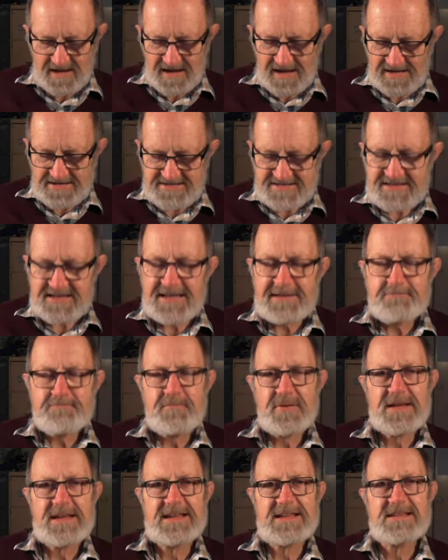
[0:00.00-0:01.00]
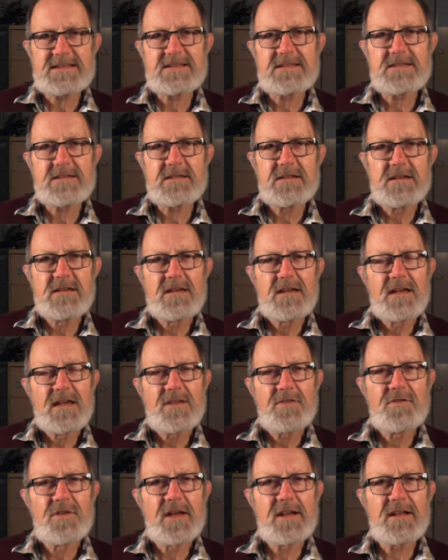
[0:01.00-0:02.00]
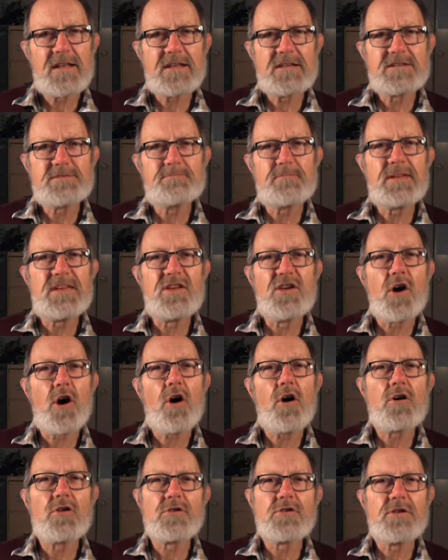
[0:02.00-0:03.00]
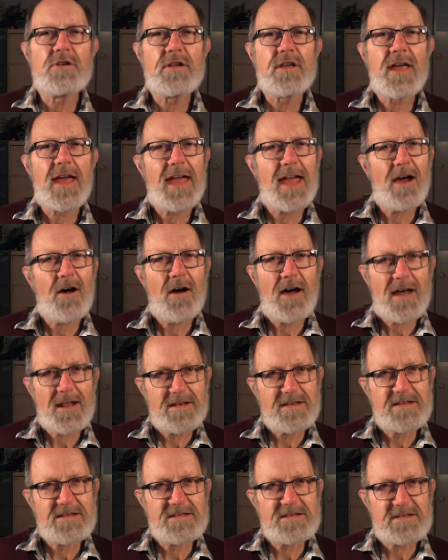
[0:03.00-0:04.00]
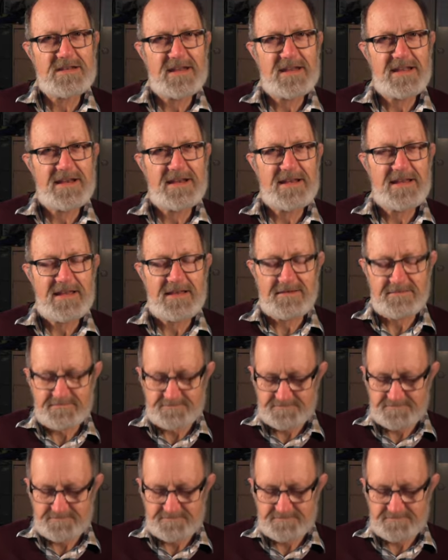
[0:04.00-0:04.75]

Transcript: a deep peace that is beyond our understanding.